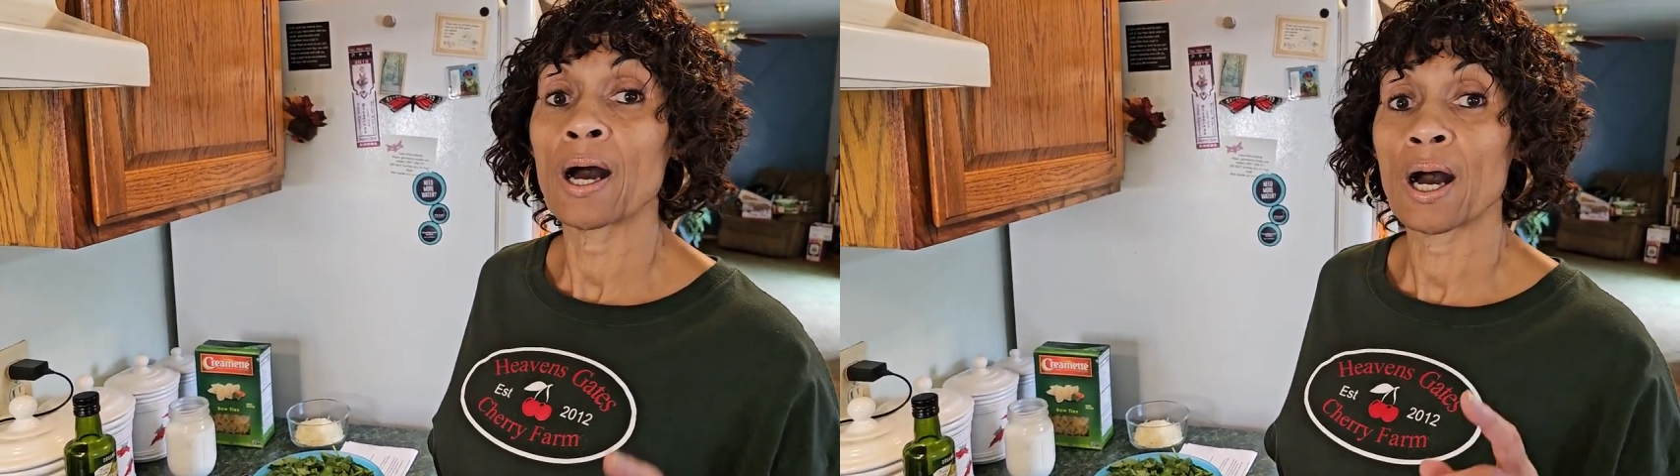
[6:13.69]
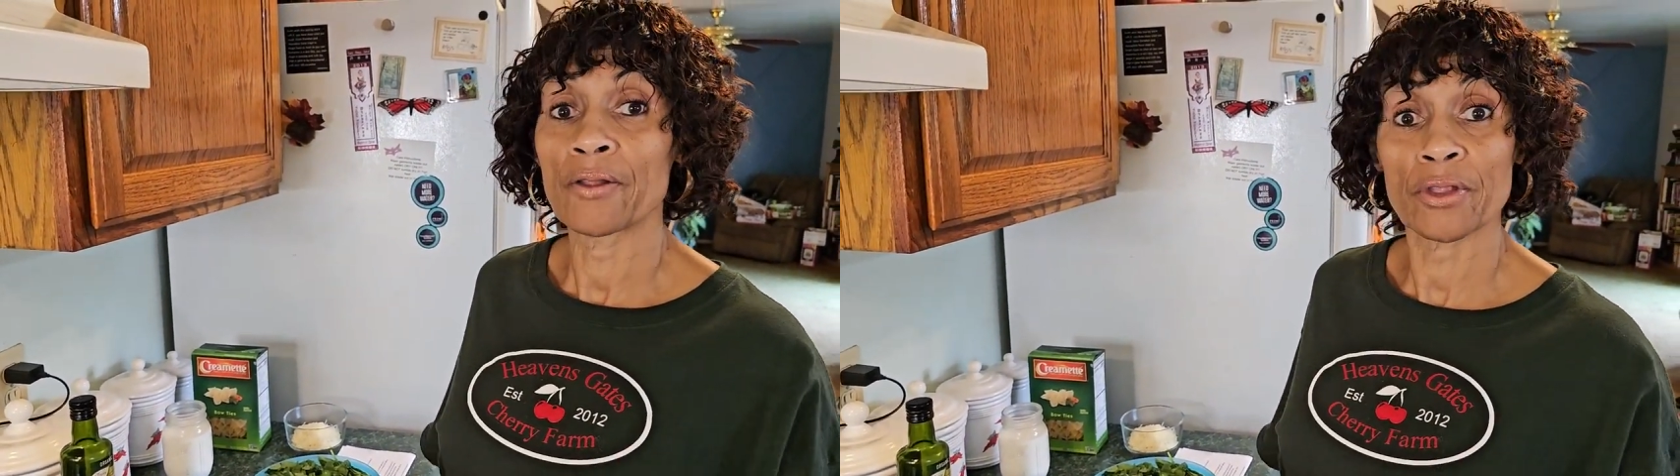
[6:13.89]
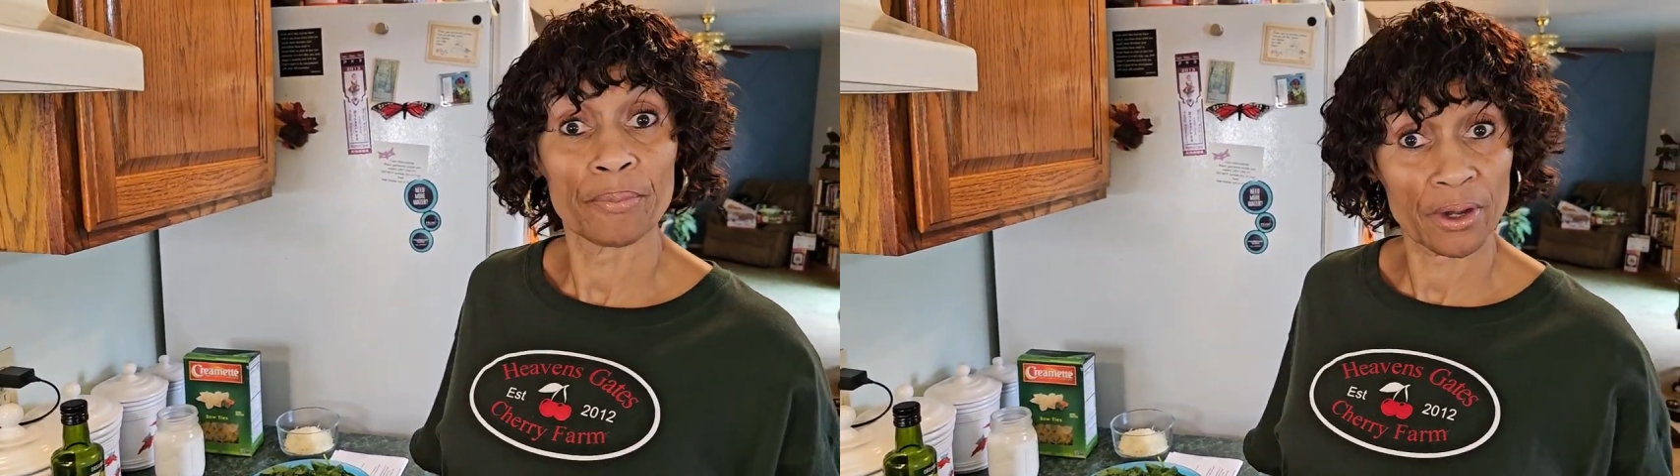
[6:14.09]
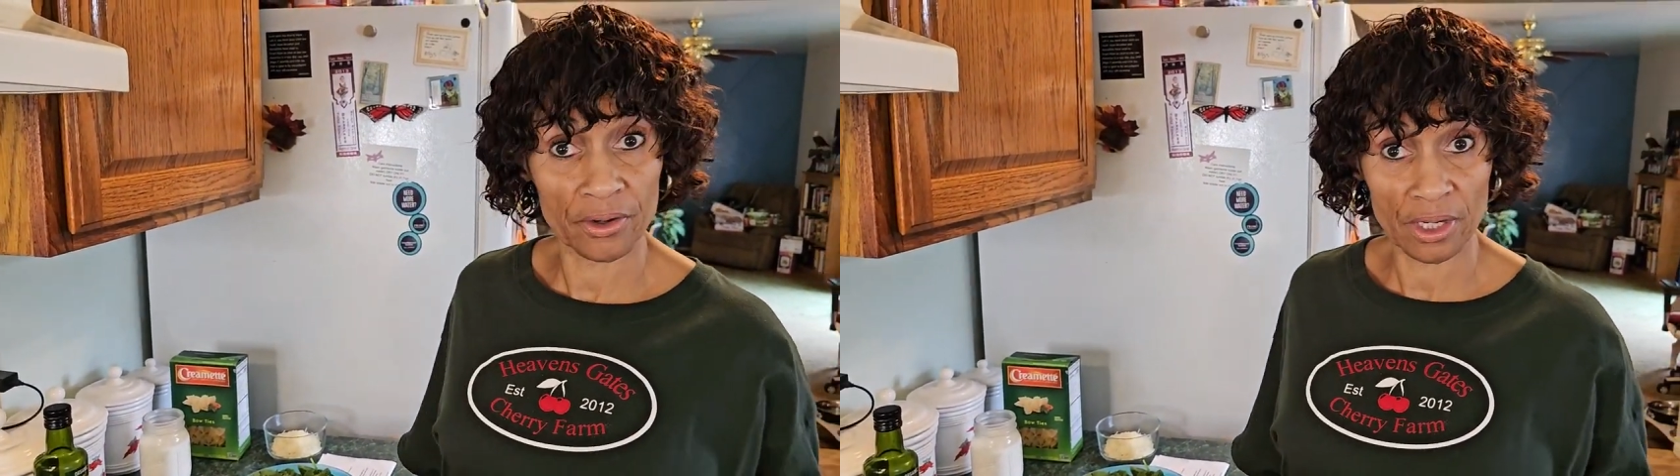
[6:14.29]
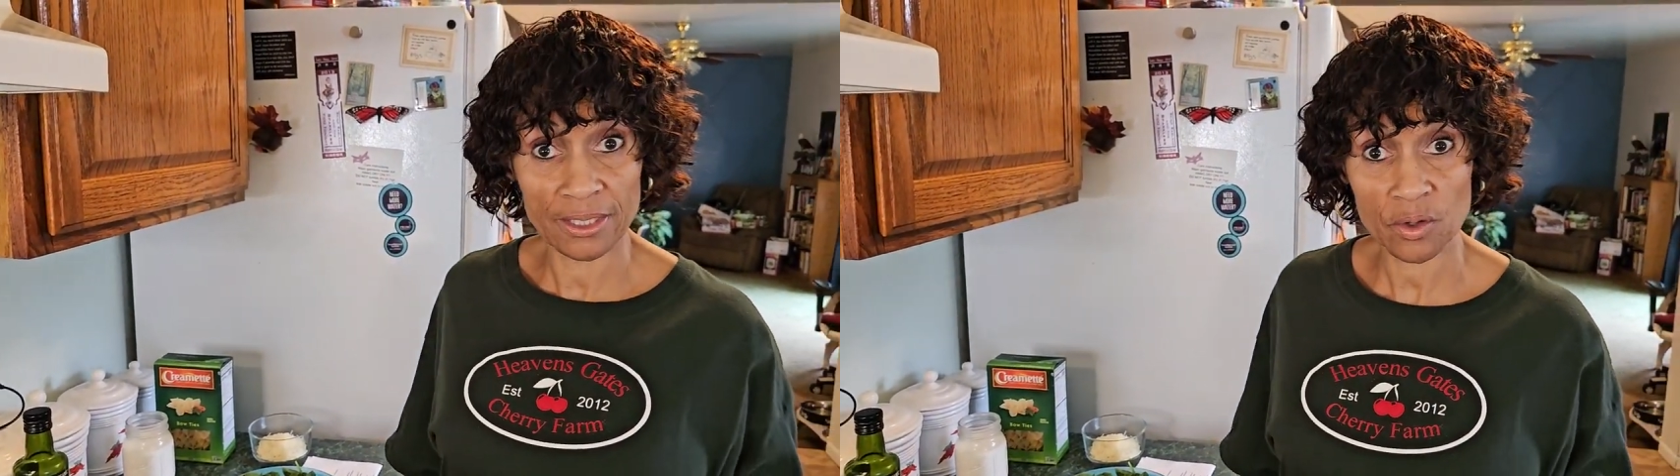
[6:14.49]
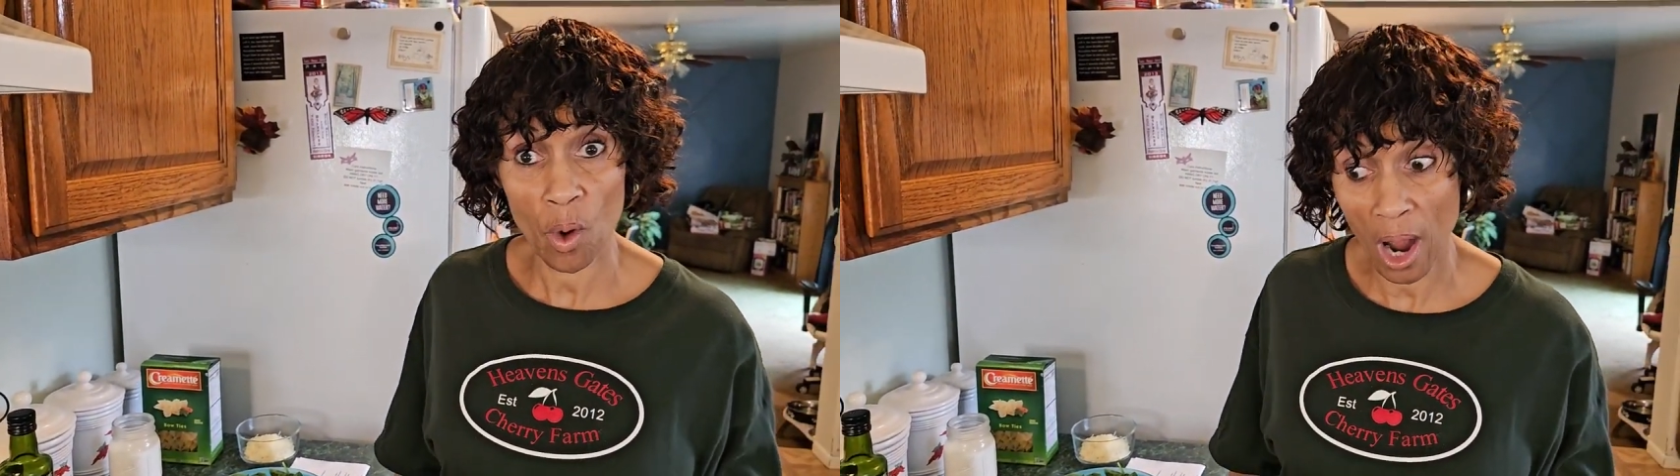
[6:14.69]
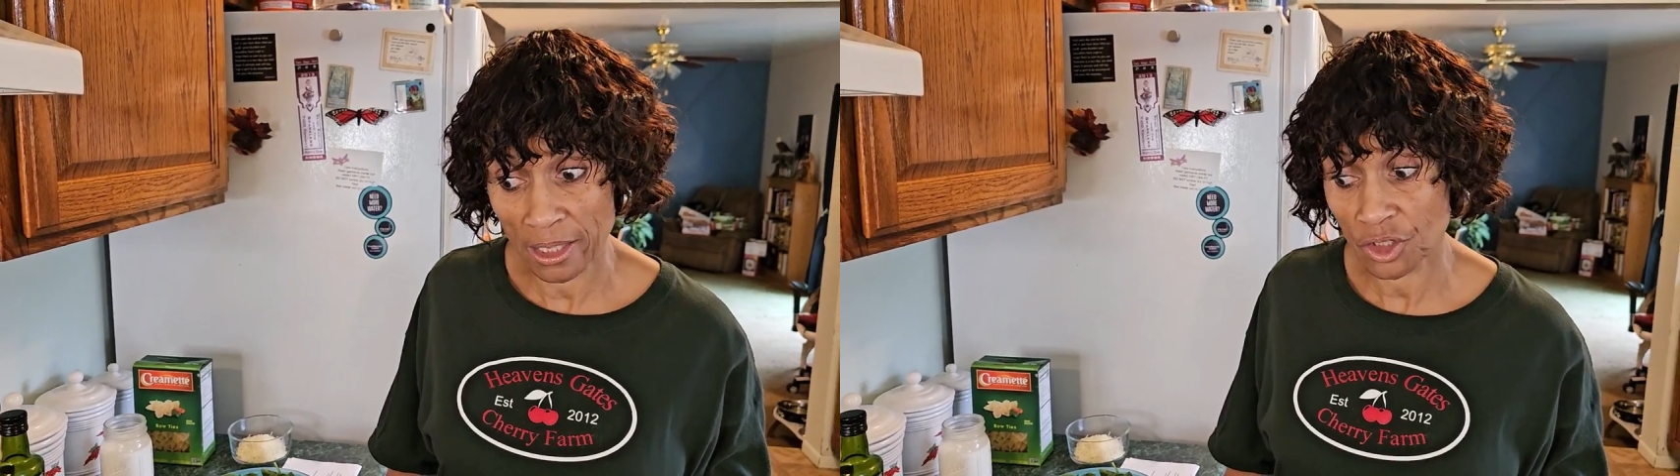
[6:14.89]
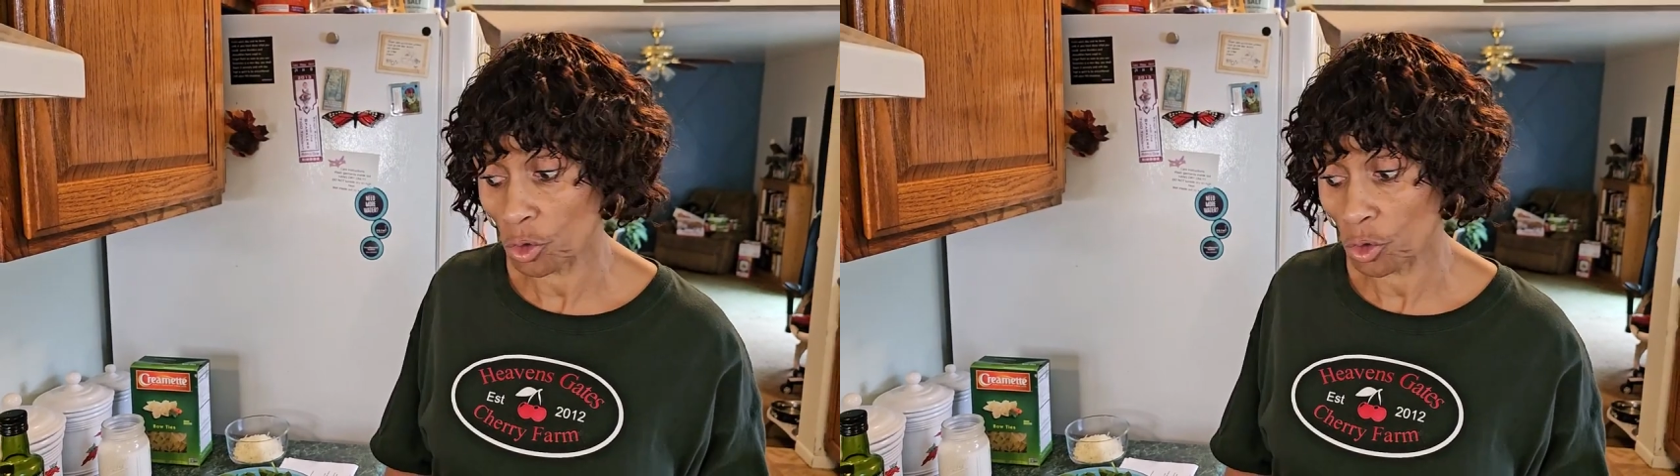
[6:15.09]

on the butternut squash.